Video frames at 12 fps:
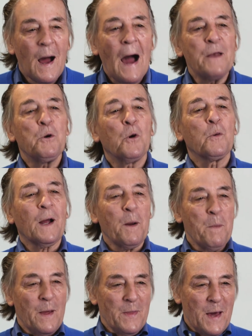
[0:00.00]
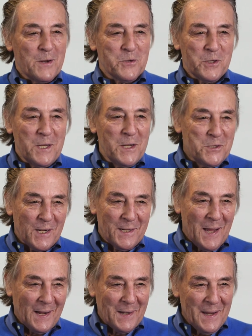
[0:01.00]
I don't recommend that as a teaching
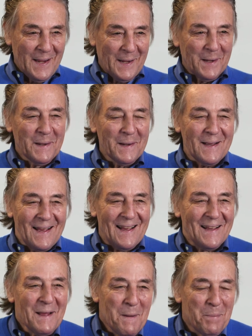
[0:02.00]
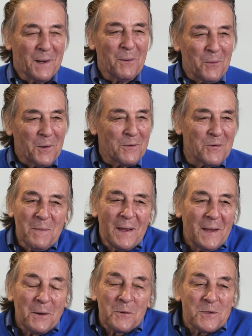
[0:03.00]
technique, but it worked for me
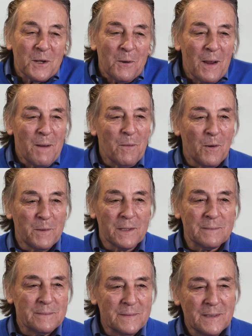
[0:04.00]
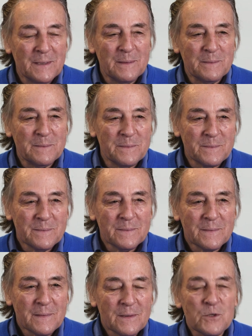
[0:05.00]
and it was a great moment. Yeah.
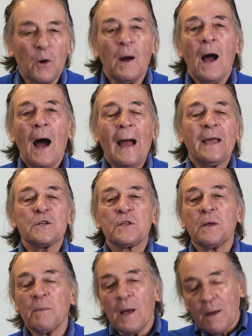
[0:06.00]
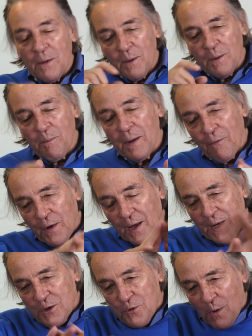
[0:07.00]
So I guess if you
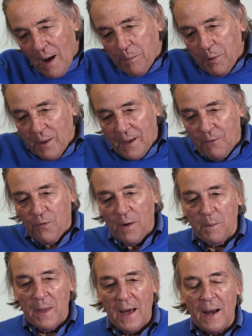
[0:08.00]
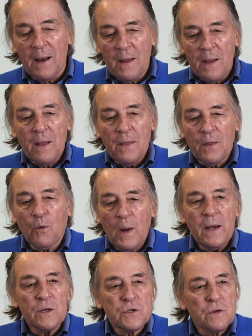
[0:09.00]
can extrapolate from that, the
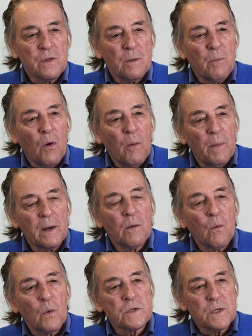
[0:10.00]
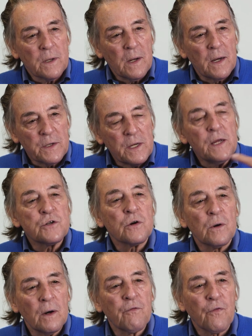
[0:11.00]
greatness of the moment was a
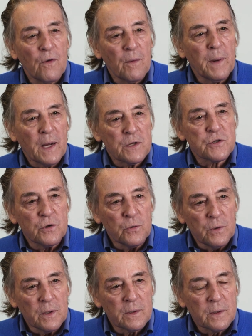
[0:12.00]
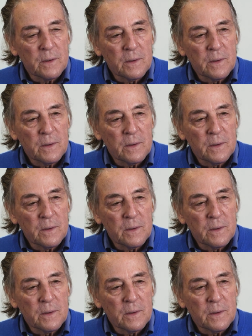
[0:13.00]
teacher affirming a student.